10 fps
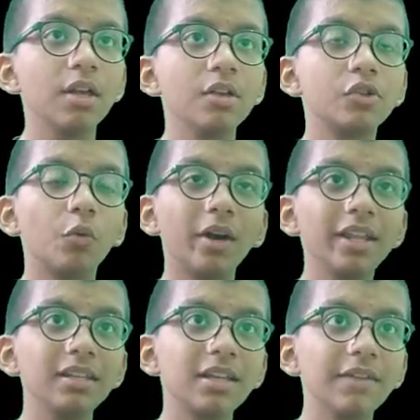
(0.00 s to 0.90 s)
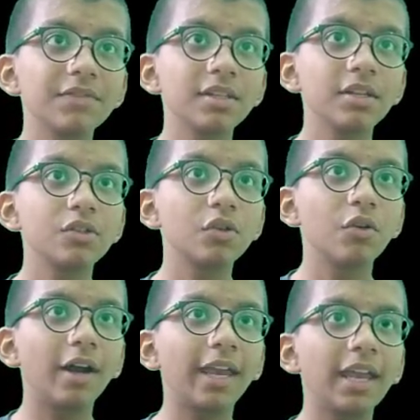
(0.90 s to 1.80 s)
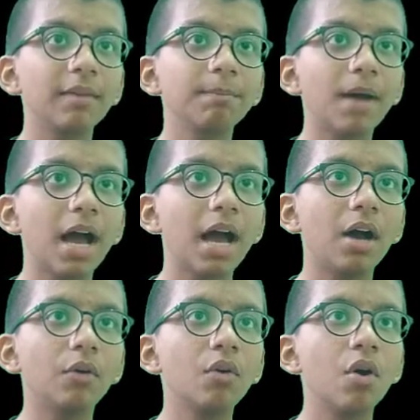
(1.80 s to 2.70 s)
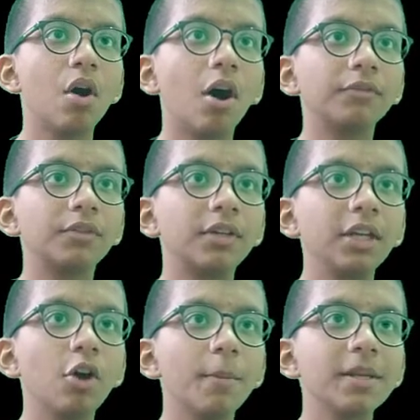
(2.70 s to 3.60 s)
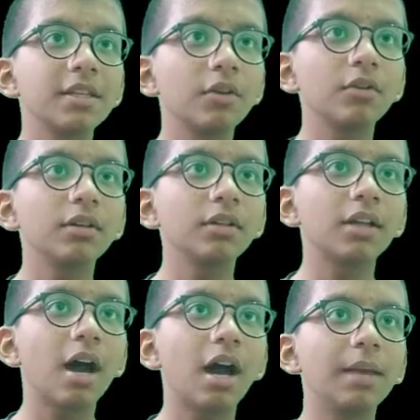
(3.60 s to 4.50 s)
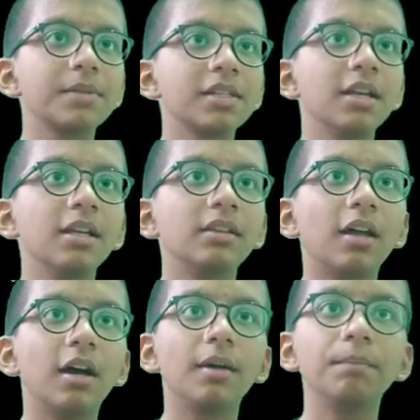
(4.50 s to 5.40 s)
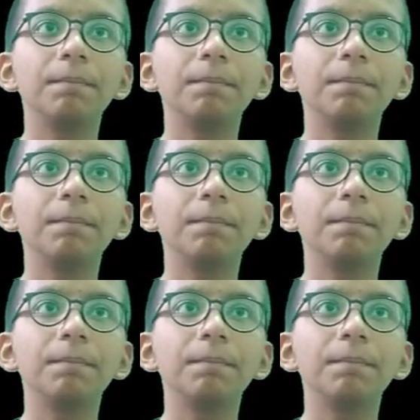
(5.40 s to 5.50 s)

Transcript: So what it gives, so again power of 3 comma 0 times the